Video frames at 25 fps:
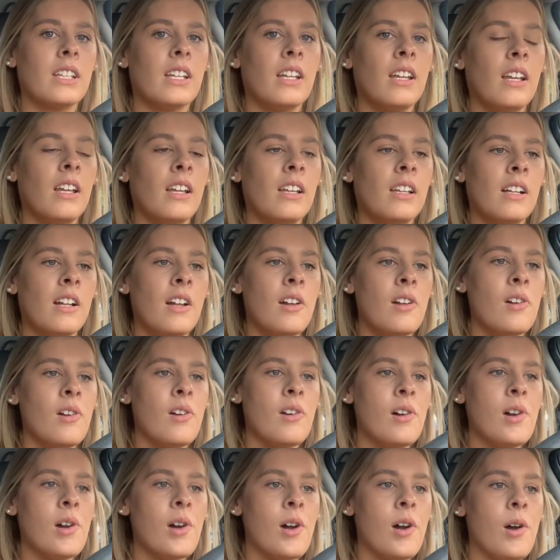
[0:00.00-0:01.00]

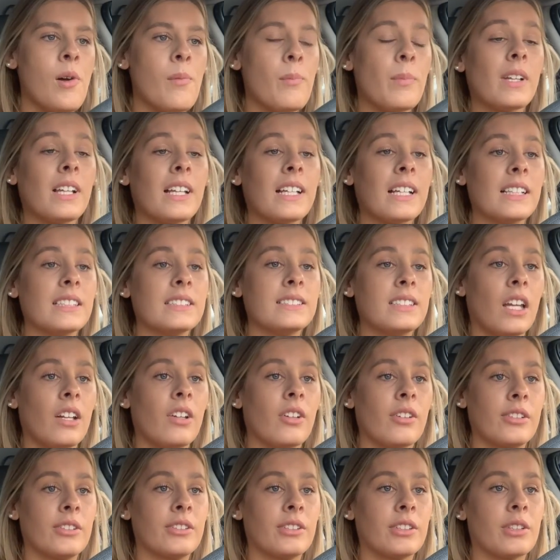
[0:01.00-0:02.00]
But like I said
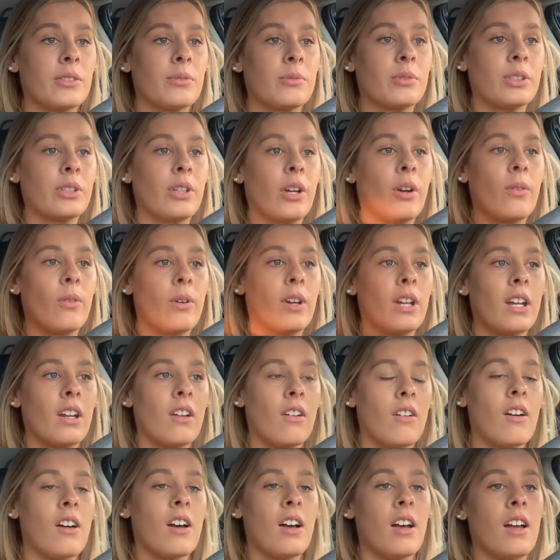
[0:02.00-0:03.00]
earlier, we're going
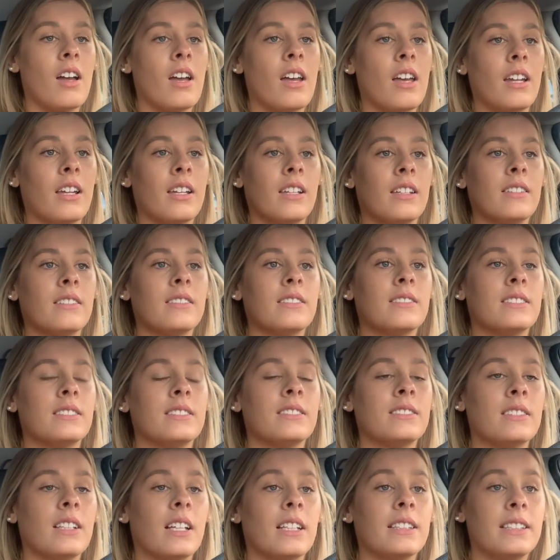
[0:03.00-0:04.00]

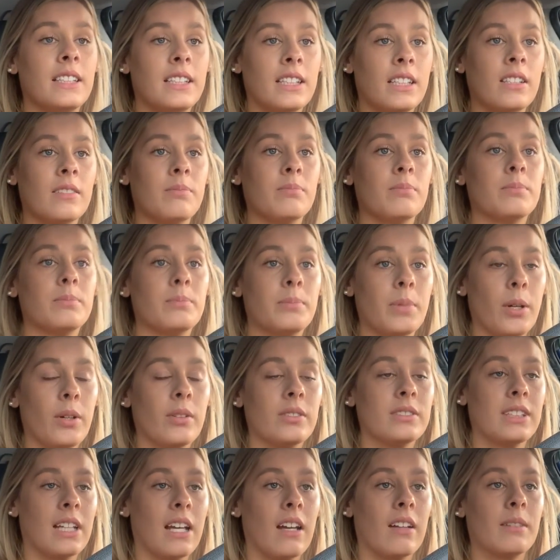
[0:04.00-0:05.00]
on a tiki
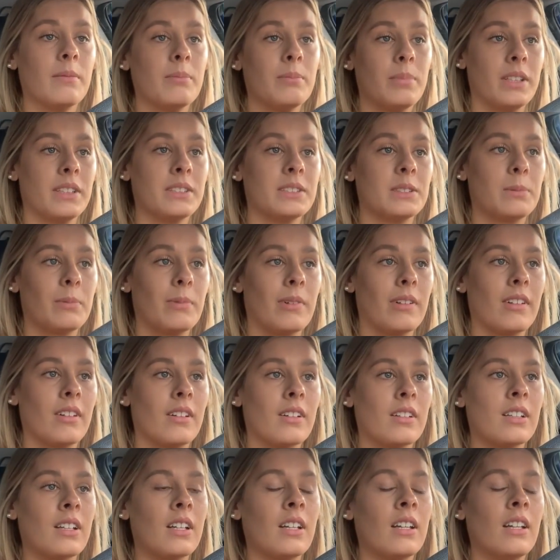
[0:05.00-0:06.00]
boat down in
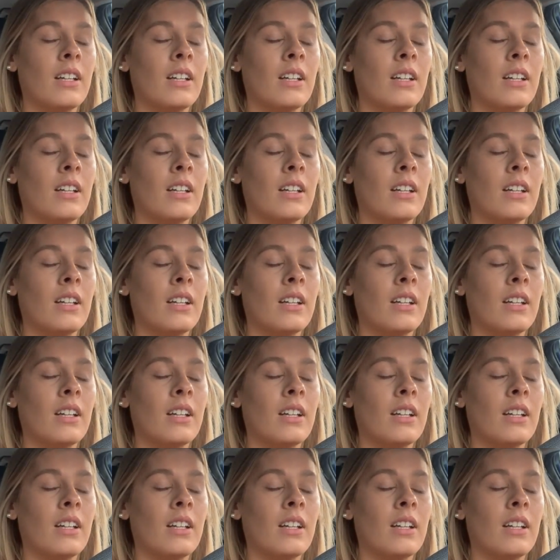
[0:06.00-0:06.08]
Pittsburgh